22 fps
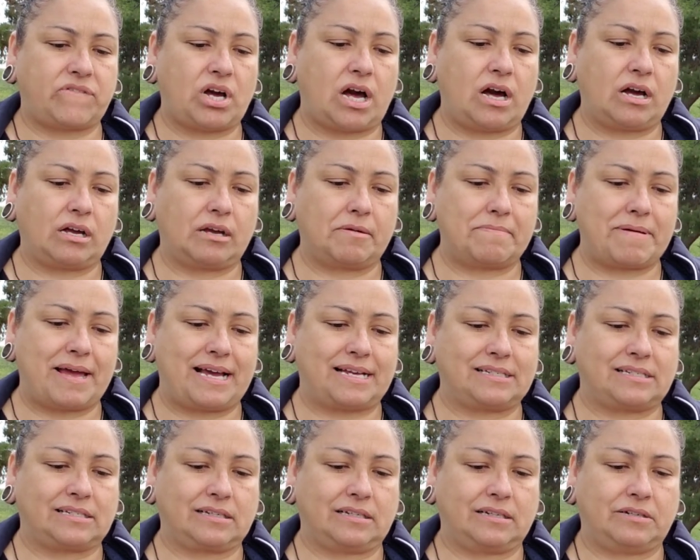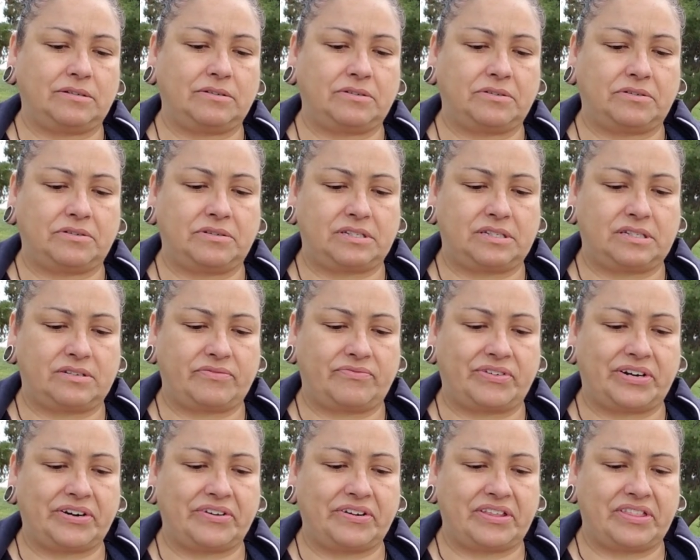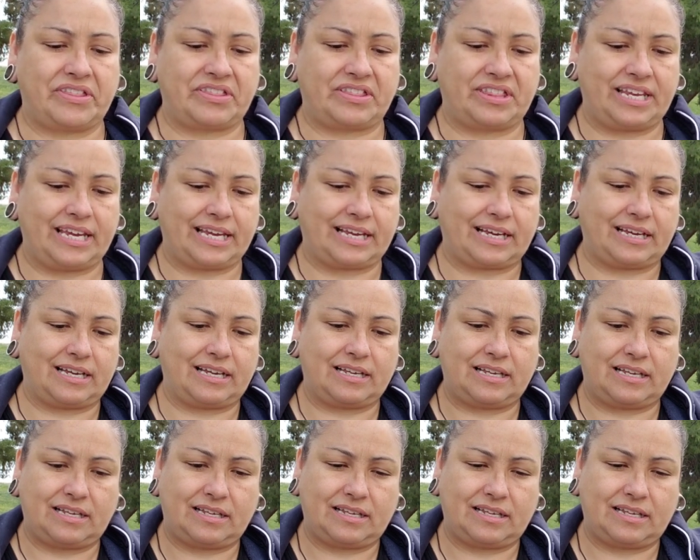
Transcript: Bug mask. Oh, it's very thick.